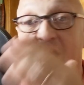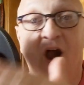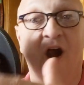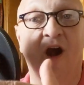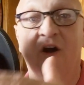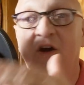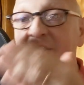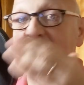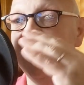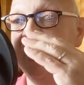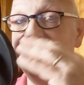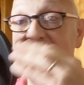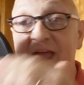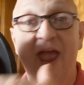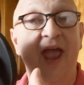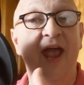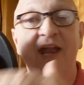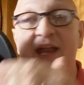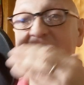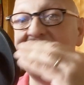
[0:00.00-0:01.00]
aren't
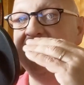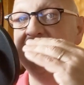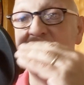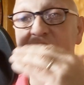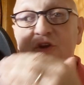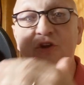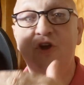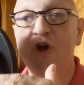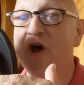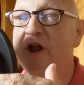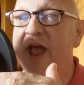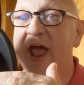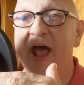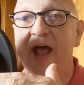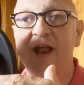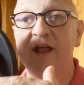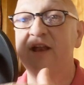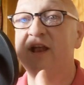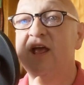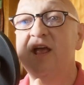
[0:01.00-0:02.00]
any good
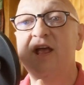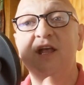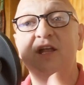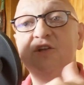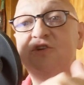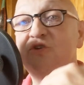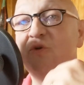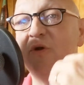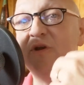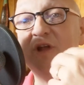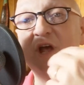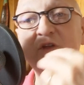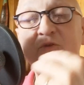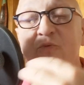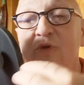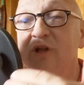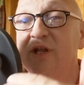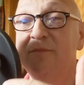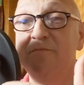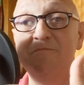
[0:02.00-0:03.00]
at it. And so it doesn't
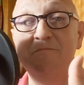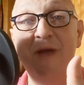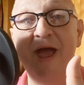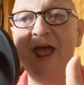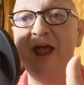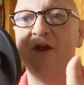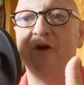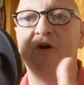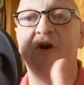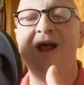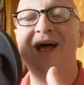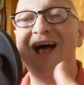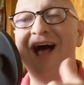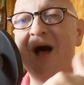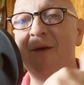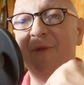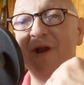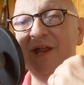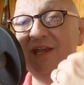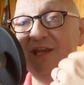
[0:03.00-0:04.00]
really matter
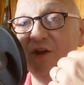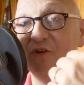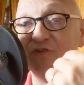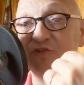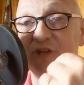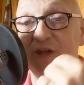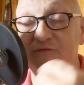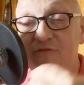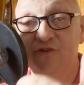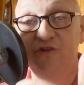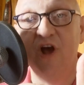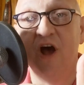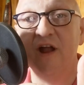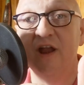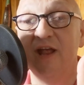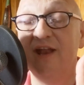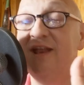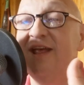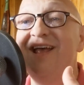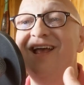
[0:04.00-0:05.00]
how many years they've done
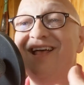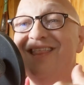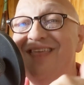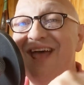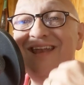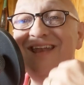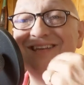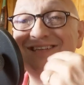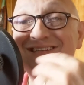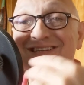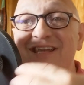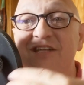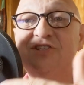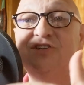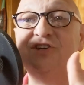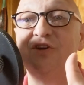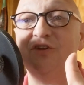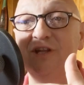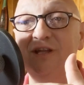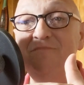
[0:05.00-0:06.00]
it. That doesn't
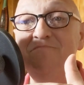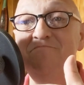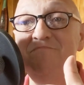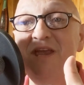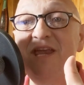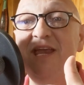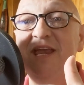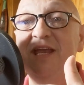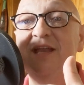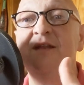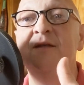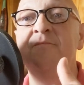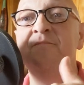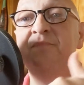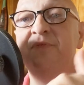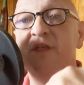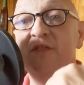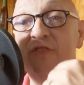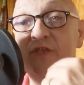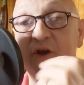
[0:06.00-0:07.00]
necessarily mean
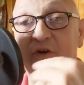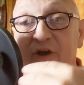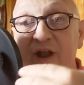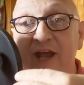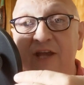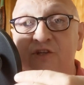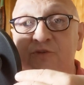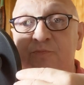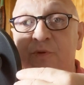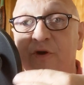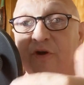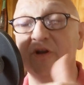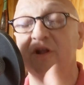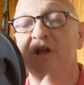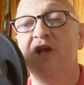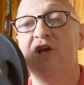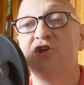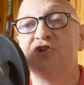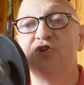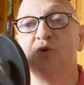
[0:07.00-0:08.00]
they're an expert.
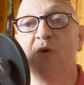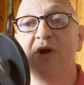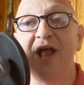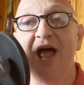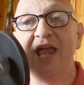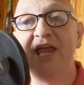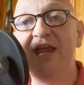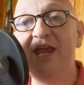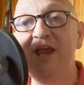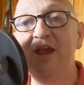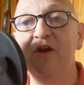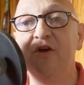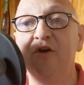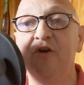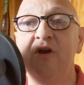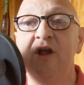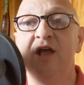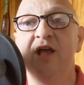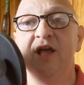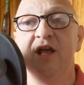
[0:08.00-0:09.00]
So when I
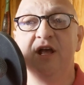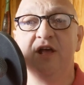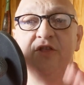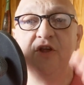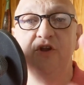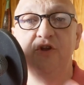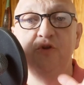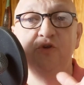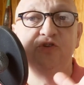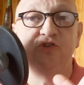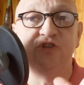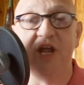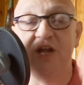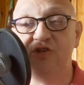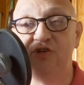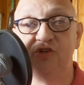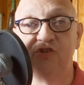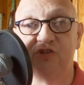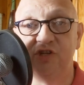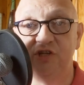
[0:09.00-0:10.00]
hear the news
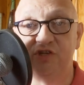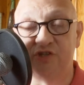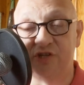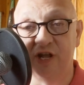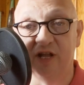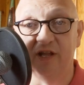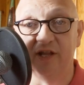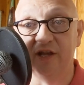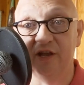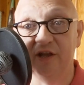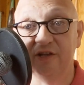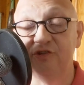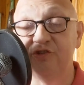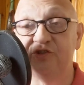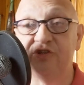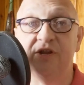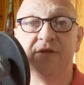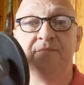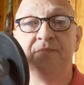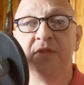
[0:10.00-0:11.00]
agencies telling
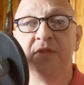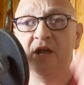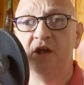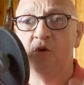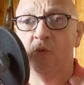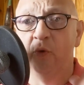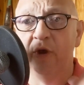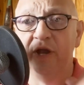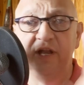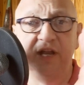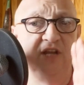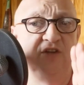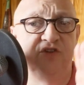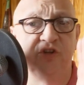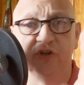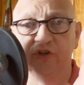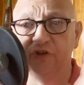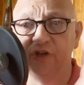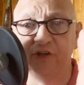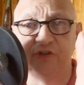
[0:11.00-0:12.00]
us we need
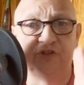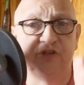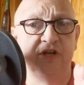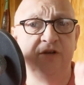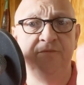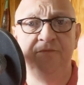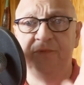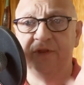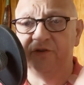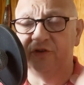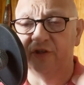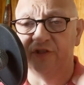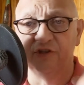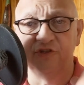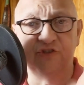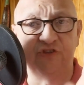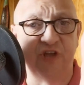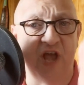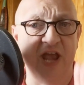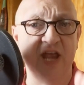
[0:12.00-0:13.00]
to listen to the
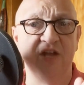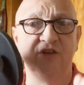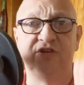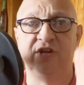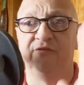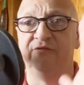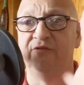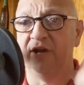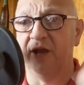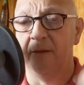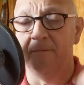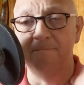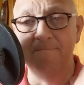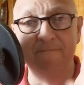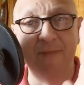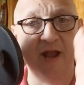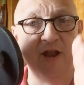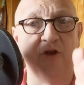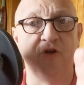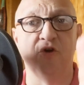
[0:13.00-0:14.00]
scientific
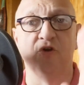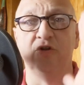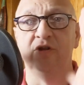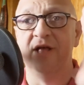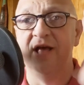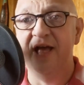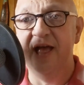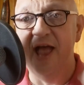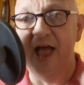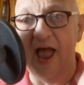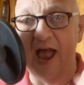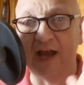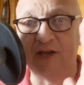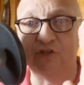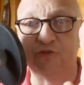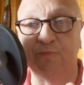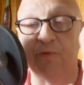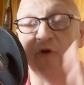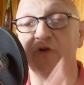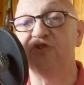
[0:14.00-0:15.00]
medical
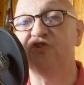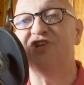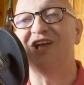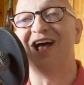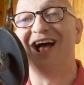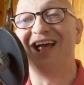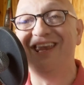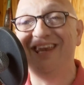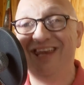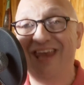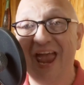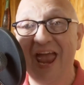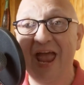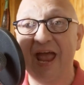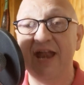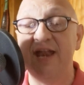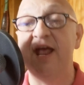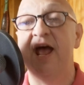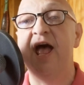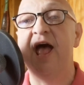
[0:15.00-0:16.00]
experts,
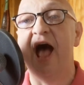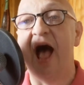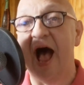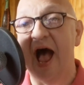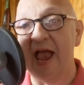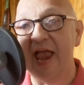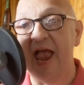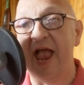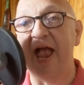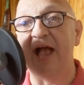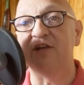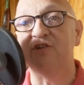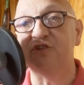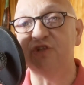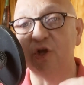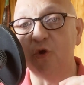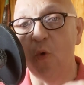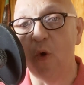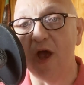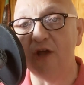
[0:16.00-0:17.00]
again, I ask
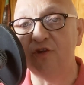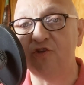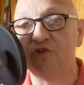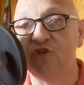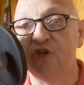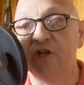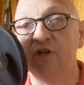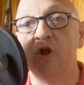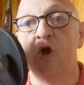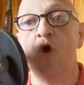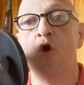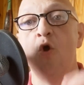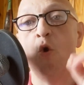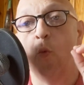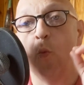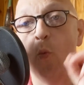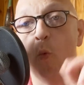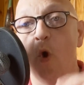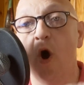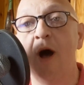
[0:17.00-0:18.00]
the question,
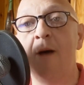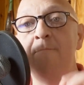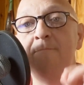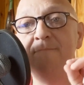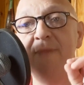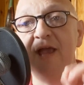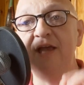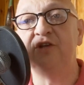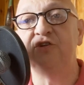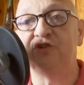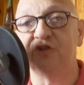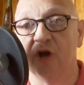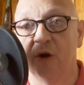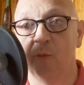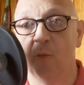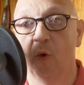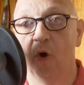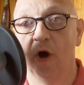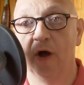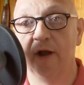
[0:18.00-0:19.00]
what makes
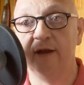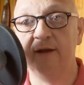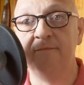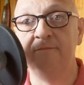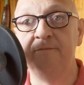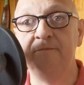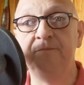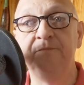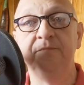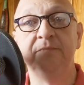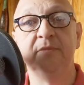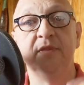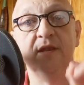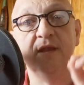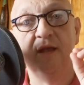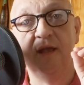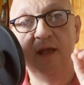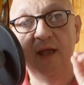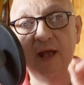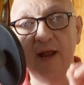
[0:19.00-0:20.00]
someone
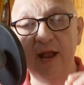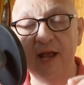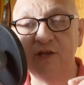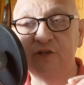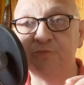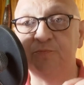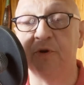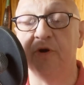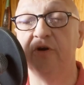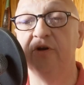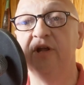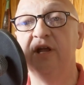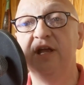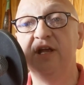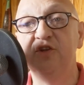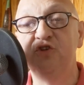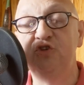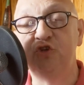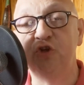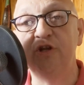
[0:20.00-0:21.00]
an expert?
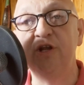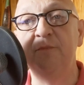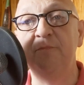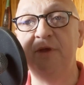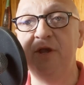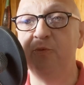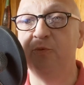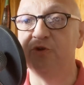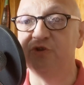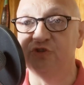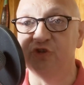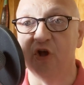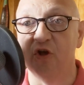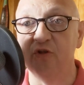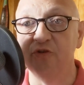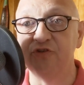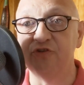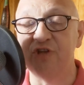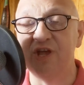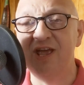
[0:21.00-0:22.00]
Shouldn't it be
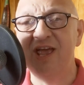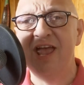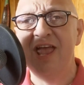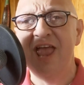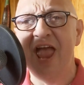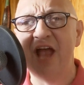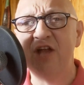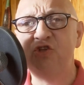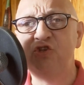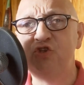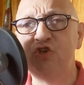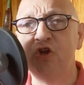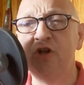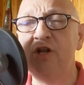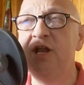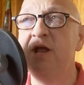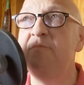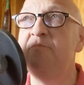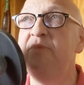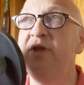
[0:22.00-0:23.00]
results? And
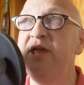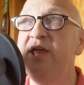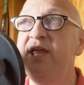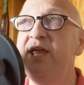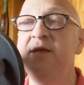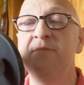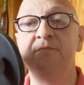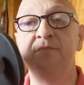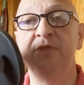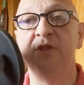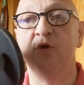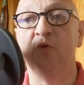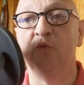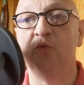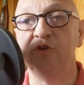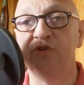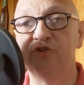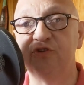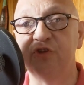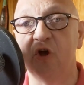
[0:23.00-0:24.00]
shouldn't it be
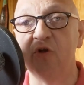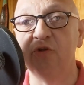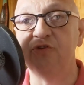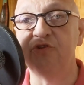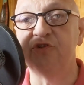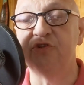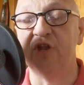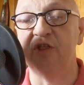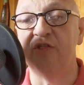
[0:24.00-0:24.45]
results